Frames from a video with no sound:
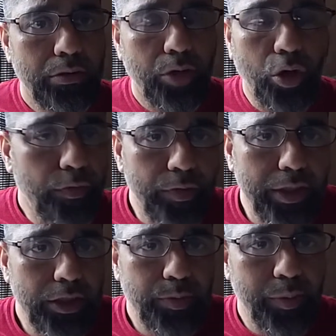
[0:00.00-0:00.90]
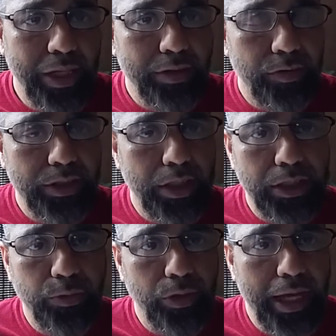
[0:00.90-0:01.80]
Hopefully these people have the receipt,
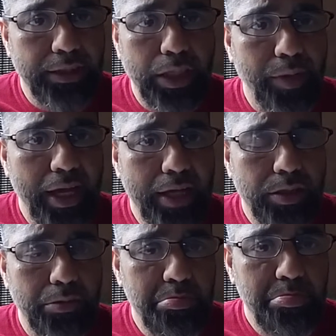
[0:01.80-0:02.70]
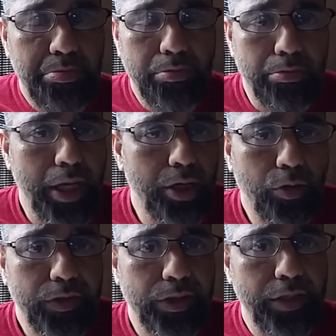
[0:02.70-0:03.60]
because last time I asked them, they had no
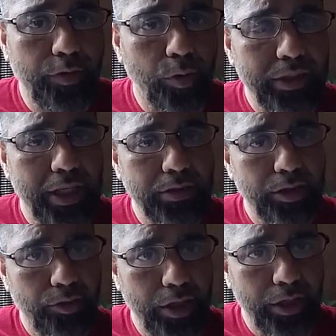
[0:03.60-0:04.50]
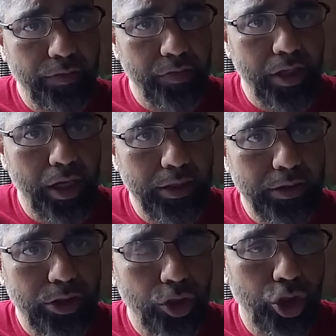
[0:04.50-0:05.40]
receipt for
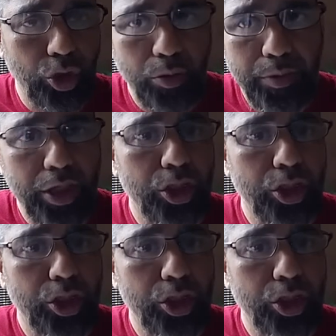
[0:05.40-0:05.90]
$1,350 to show me,